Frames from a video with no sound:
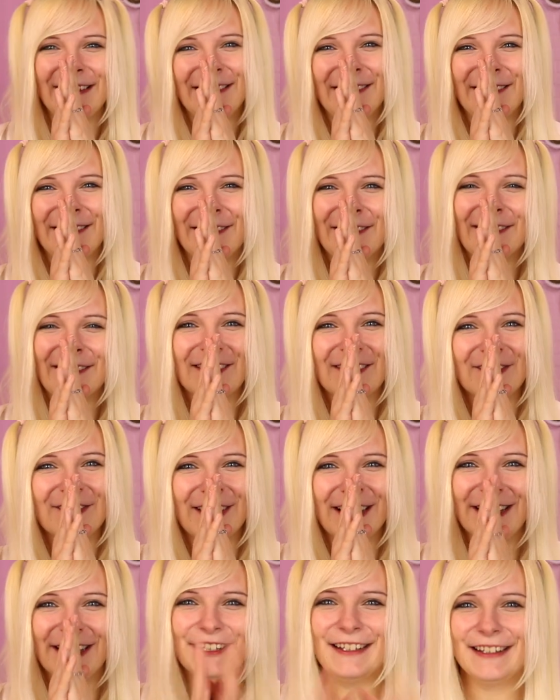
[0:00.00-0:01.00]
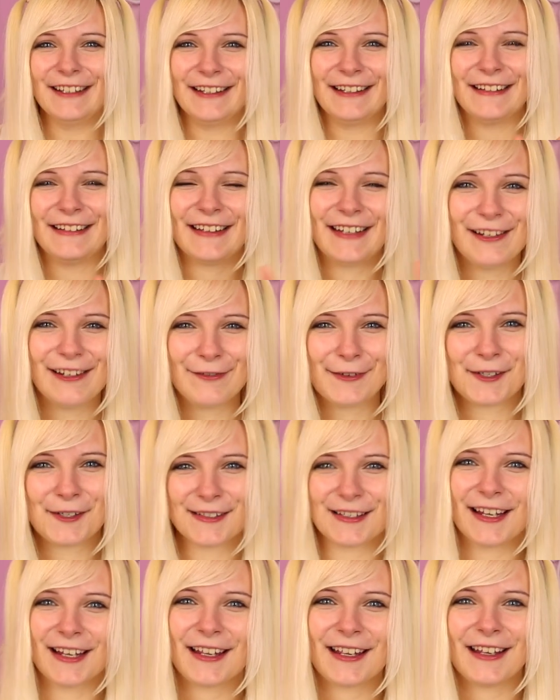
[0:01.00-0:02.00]
Oh my goodness, it
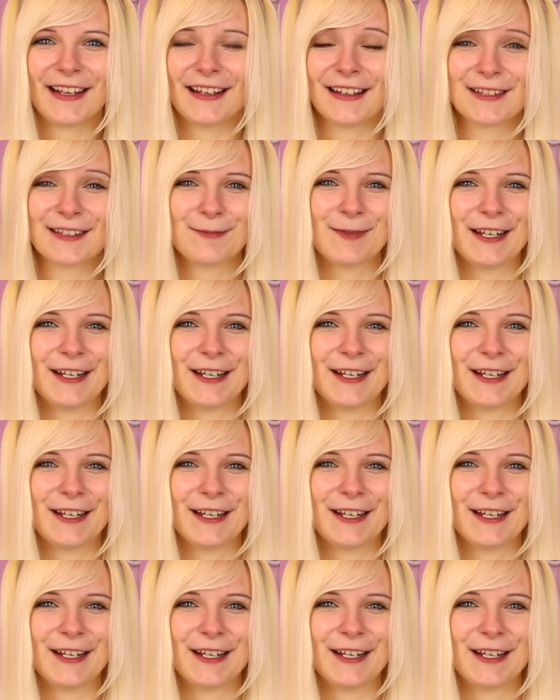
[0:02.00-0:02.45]
feels like it has